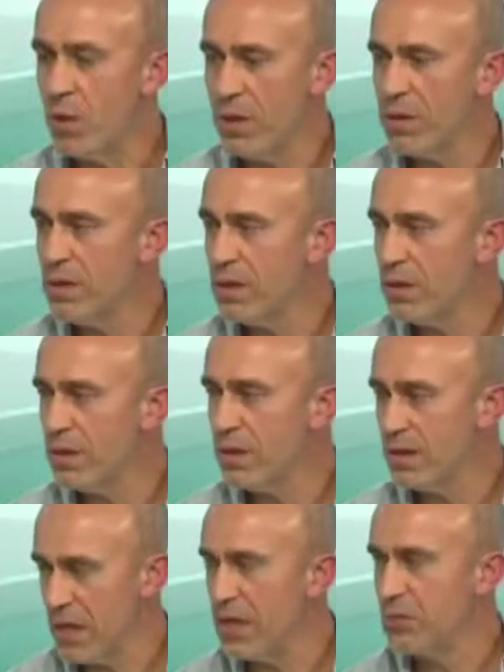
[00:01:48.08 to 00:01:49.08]
quality
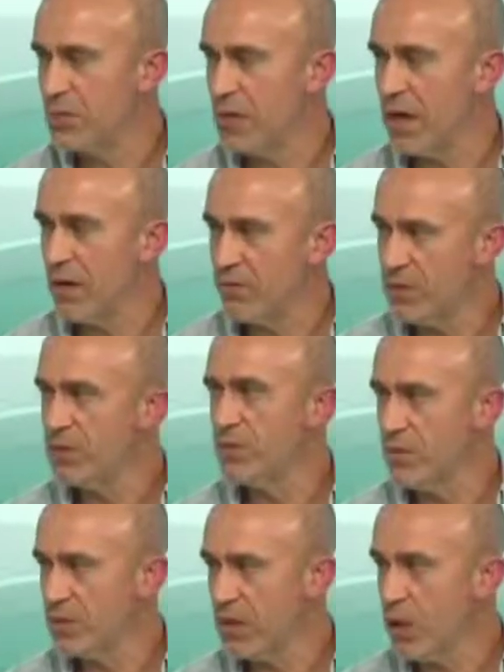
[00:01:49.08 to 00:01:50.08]
engagement on
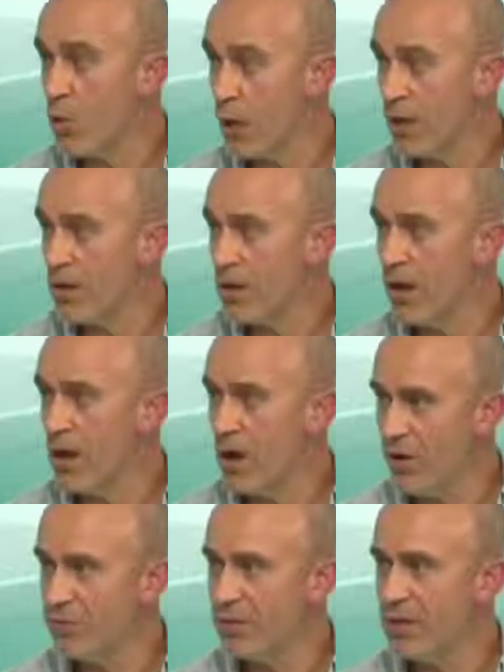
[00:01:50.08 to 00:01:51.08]
Facebook. Now, quality
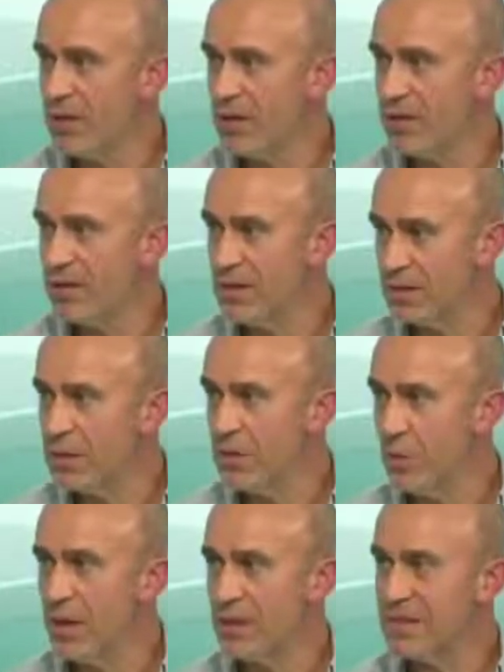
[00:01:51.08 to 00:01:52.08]
often does
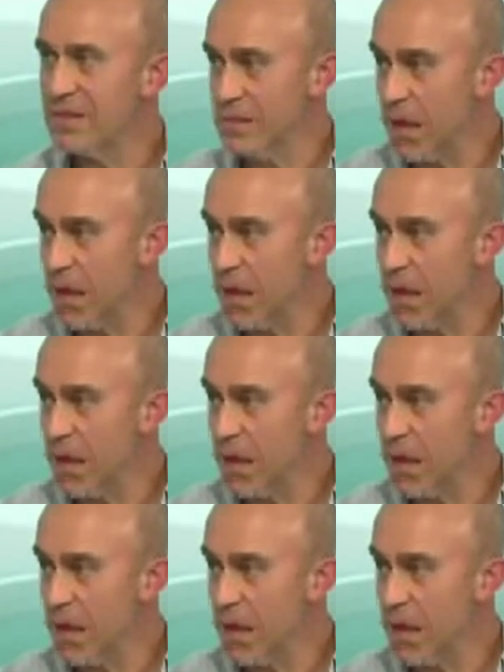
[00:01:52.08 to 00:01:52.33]
equate